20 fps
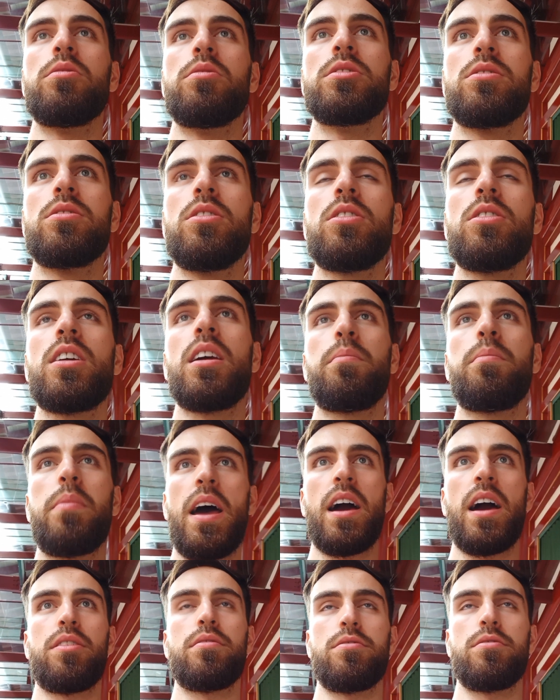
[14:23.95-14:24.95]
looking
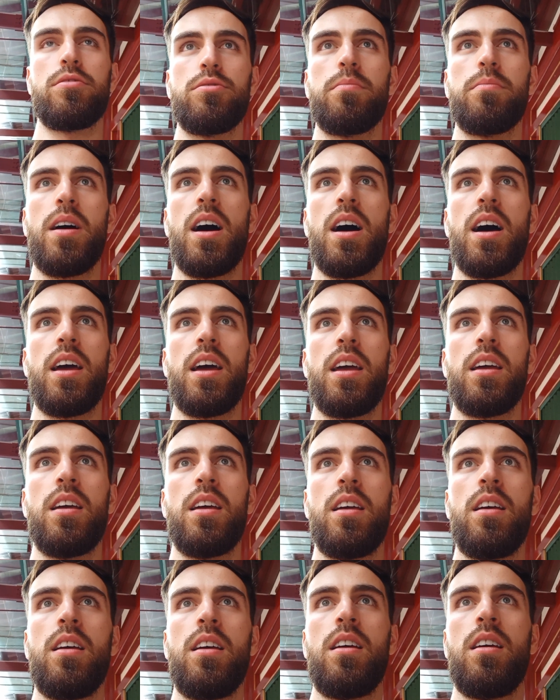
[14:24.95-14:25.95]
back through my
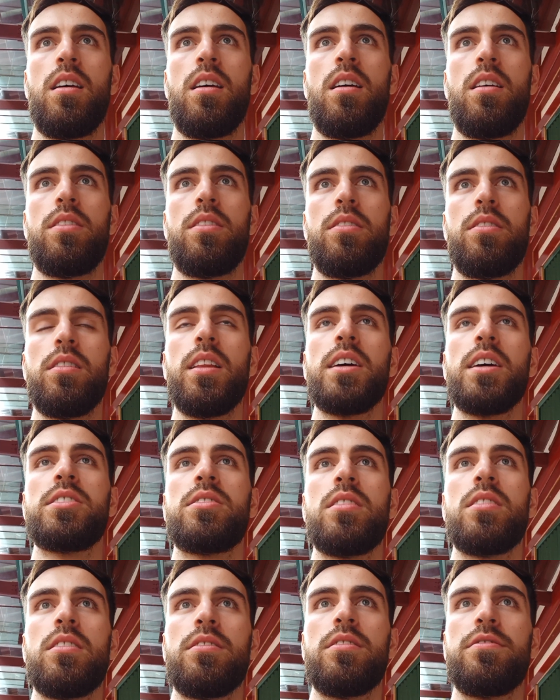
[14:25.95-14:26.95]
list
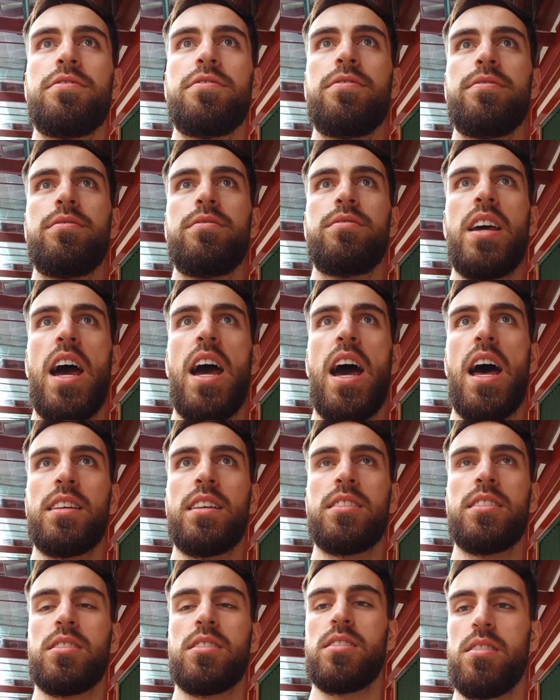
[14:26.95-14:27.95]
of
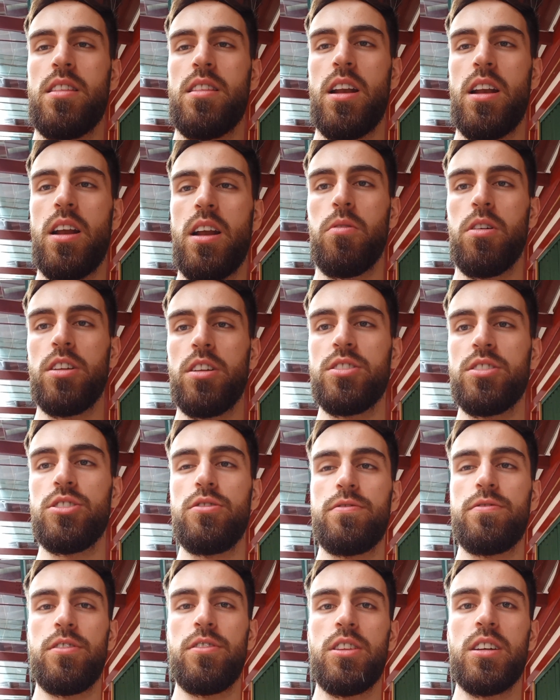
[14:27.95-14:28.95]
tasks that I want to do
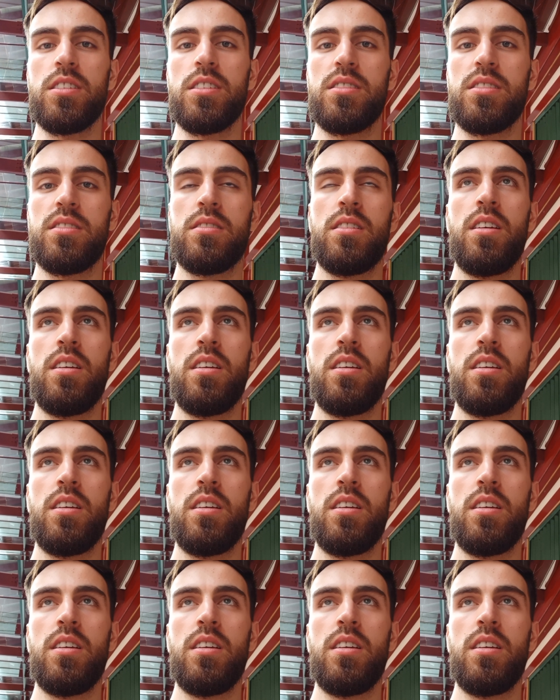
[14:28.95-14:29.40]
for this